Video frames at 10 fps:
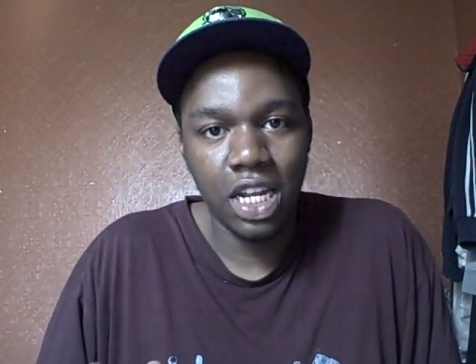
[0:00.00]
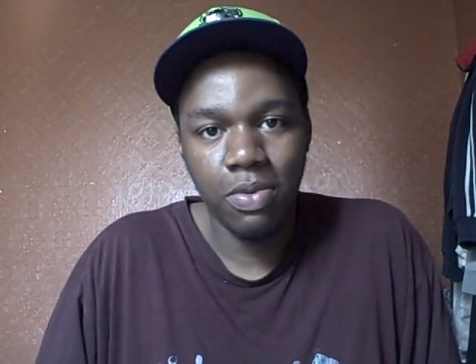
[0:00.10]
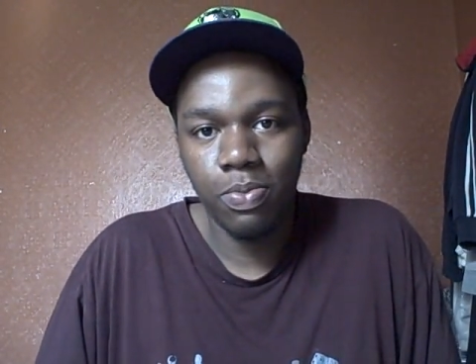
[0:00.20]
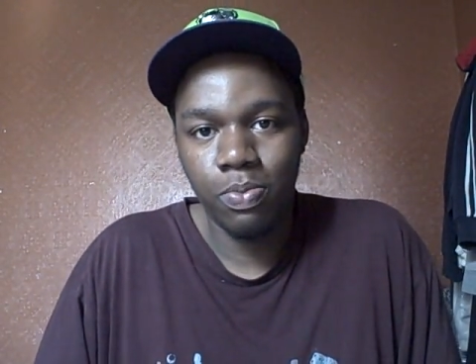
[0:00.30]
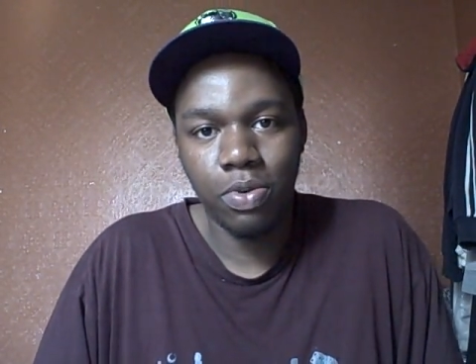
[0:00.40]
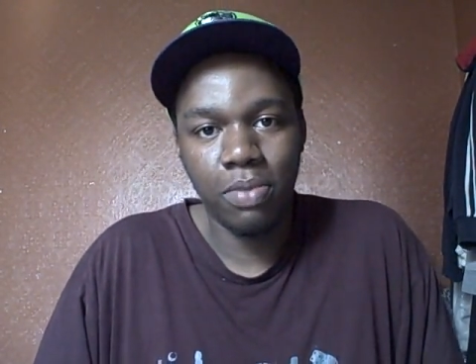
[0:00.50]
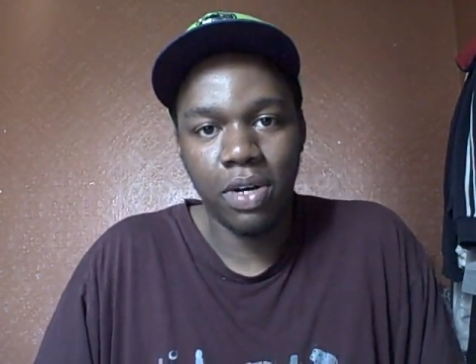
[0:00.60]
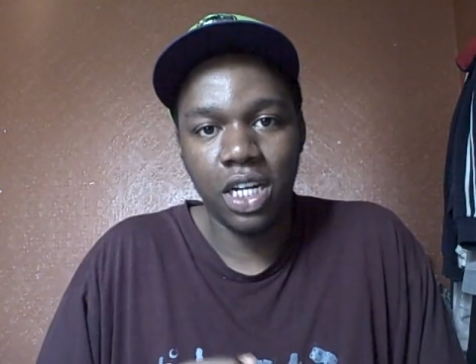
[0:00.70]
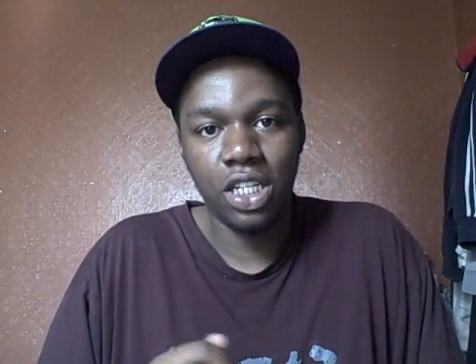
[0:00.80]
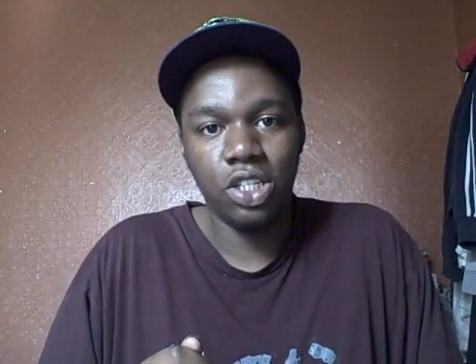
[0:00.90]
anyone
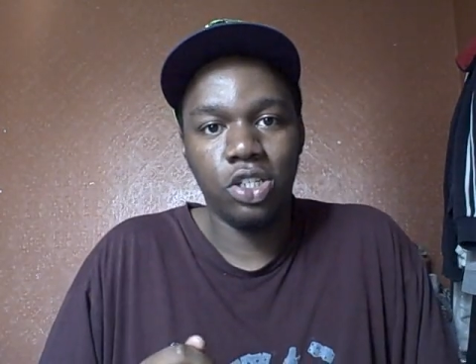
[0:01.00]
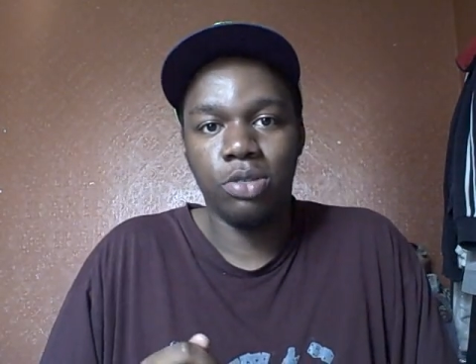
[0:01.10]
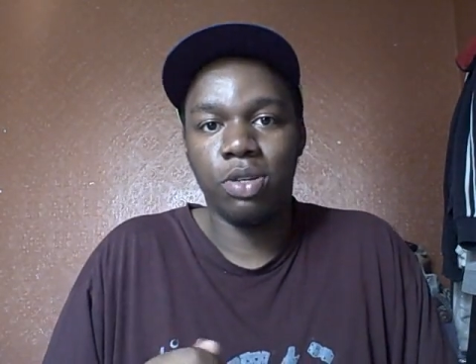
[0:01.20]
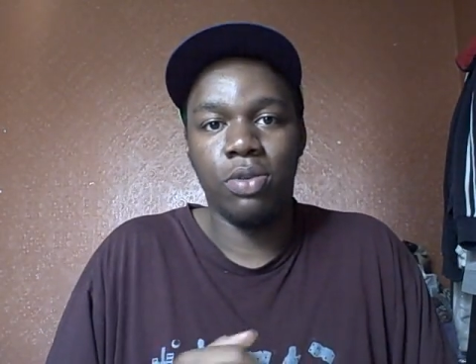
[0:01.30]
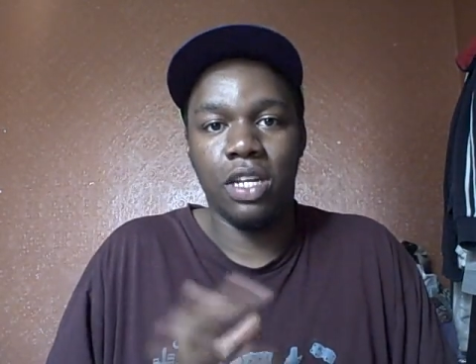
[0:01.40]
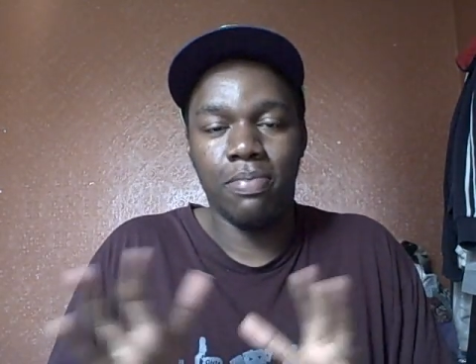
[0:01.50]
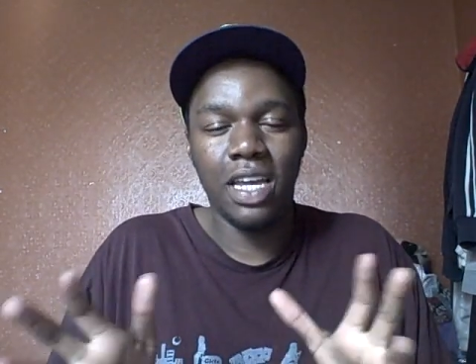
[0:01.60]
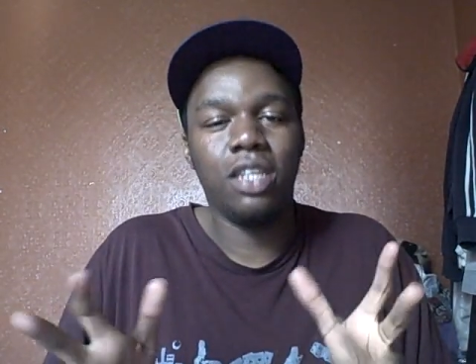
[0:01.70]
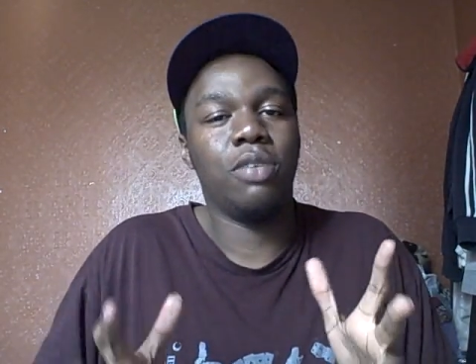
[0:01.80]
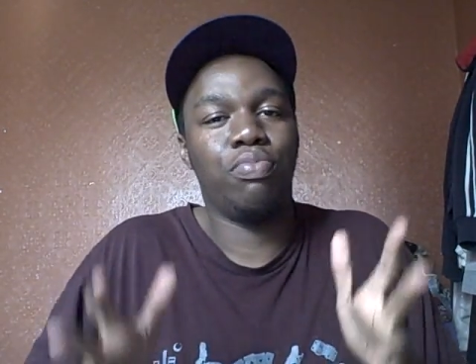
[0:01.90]
part of the YouTube community,
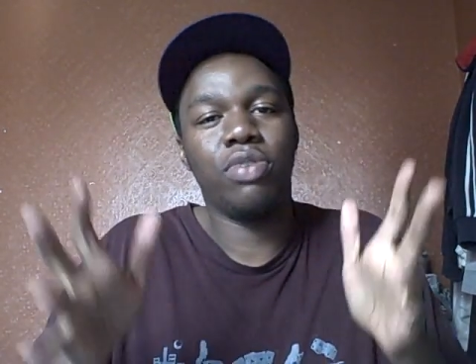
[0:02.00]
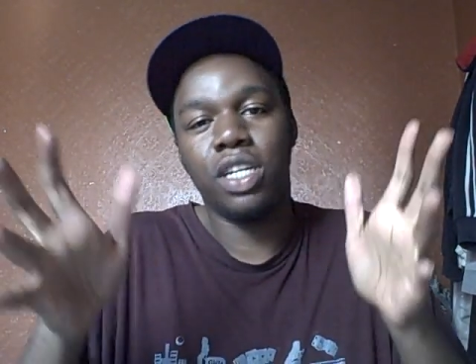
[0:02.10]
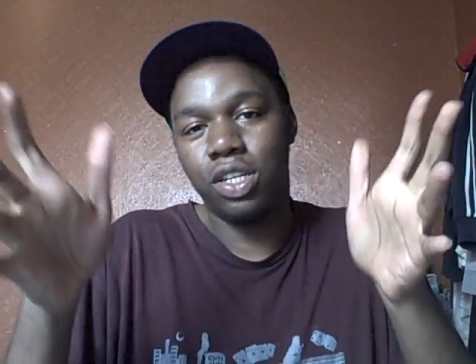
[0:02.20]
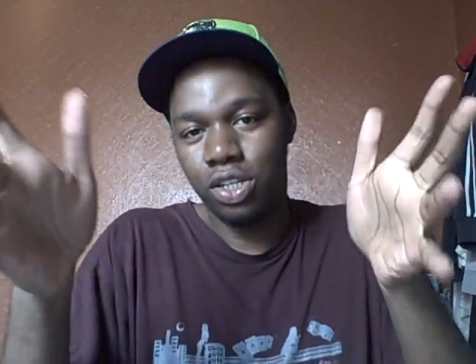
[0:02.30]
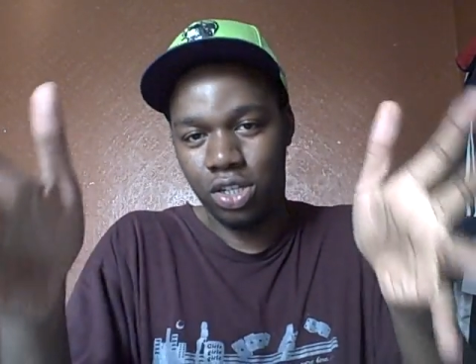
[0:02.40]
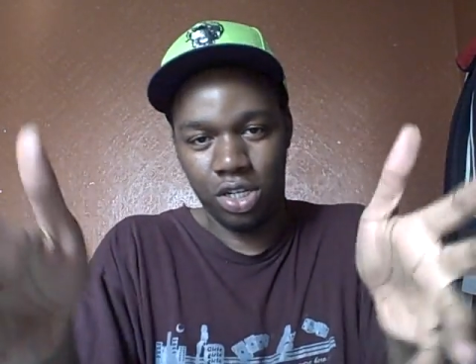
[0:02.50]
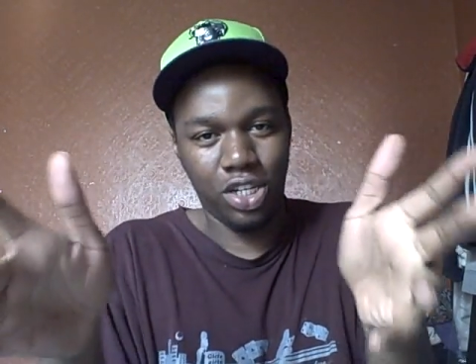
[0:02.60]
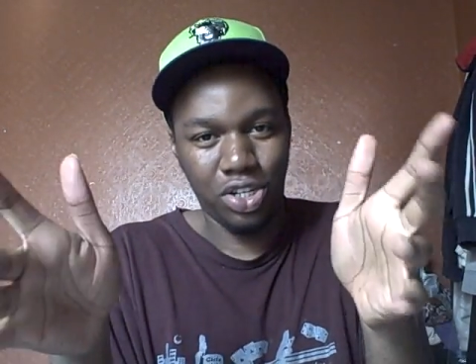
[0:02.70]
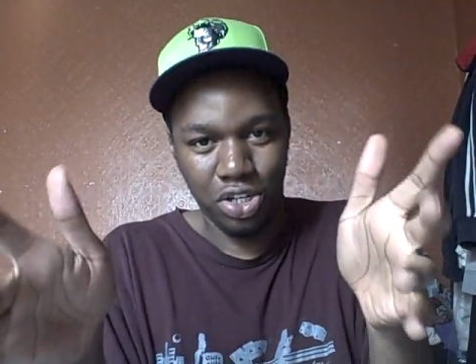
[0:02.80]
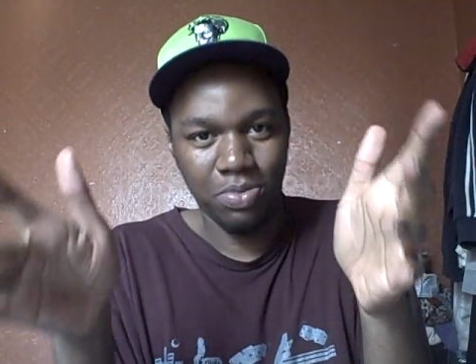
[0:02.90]
mainly the British
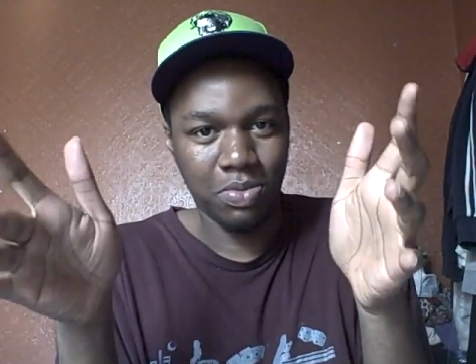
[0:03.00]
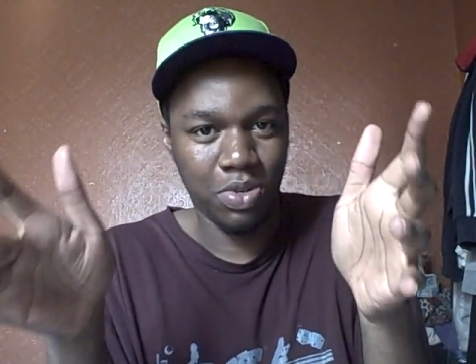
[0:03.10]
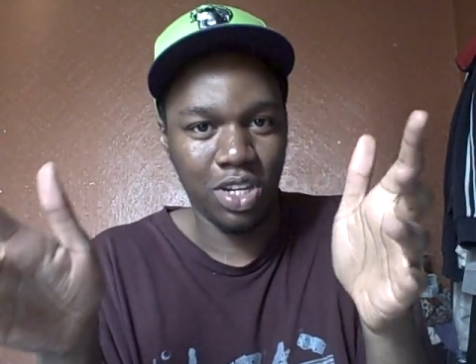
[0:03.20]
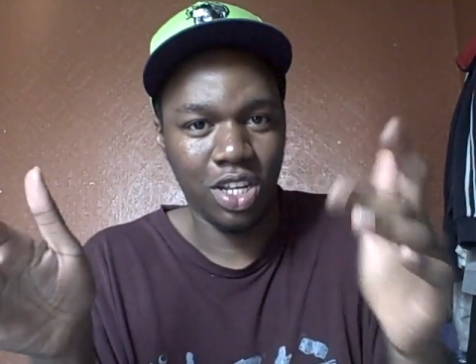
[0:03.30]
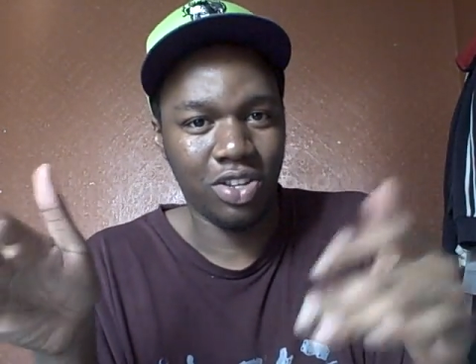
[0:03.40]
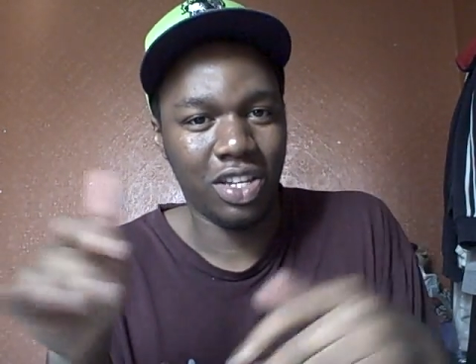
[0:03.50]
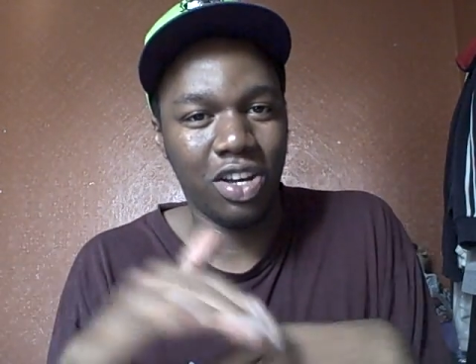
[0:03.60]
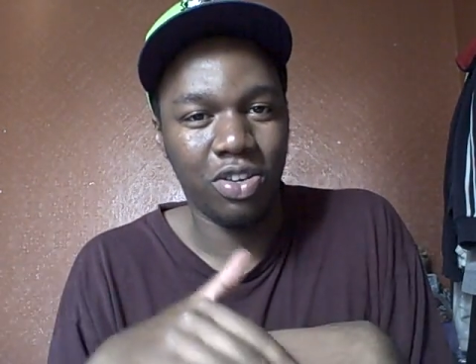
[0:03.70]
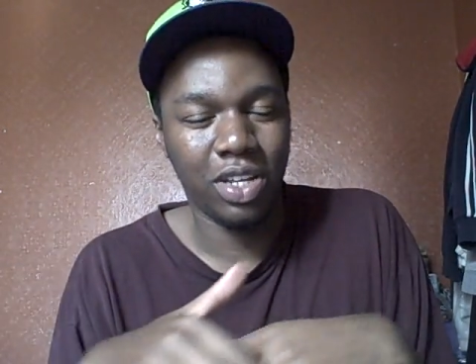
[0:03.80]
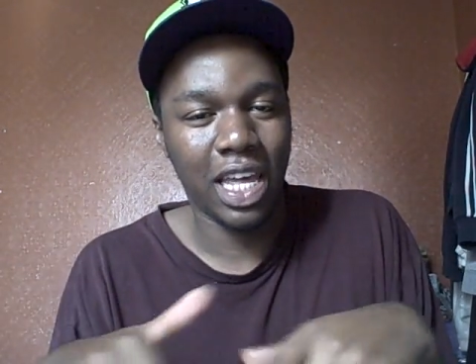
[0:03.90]
YouTube community, because
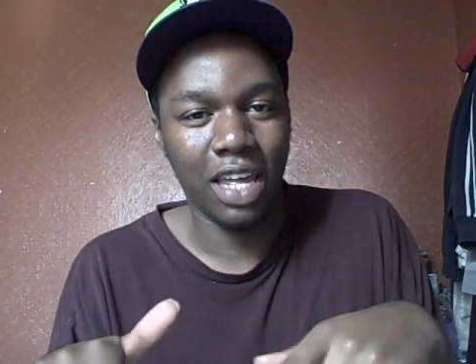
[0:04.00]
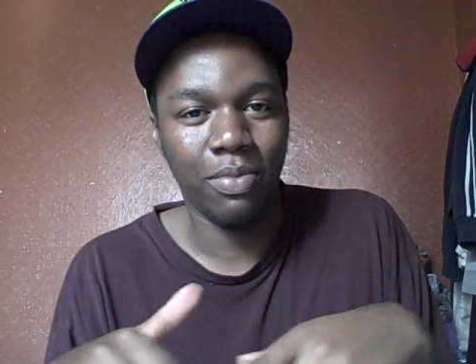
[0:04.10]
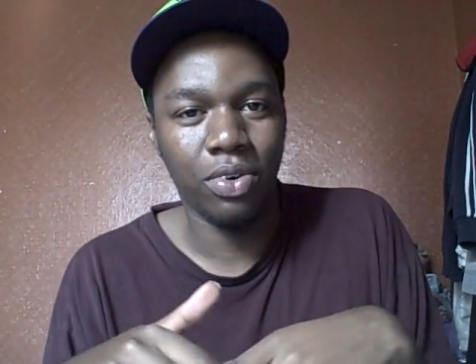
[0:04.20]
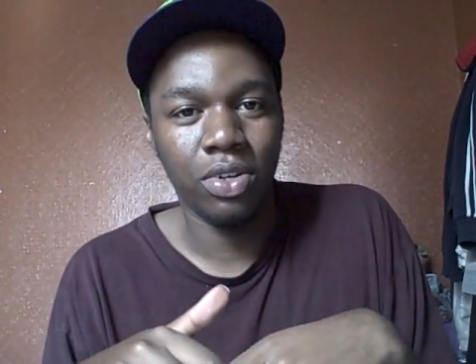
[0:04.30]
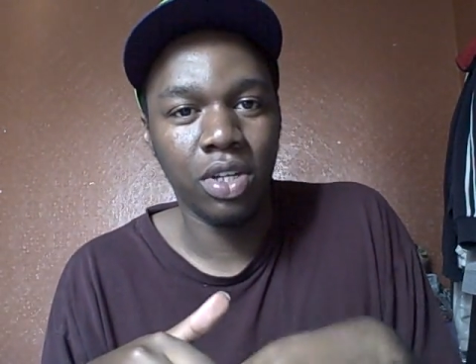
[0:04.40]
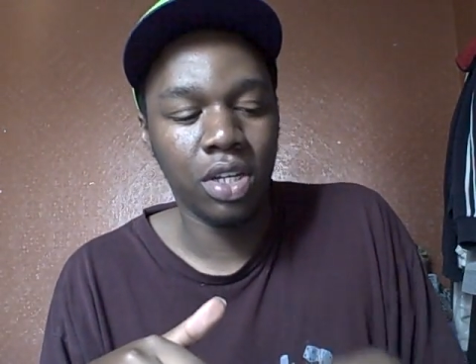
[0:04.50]
they'll get more.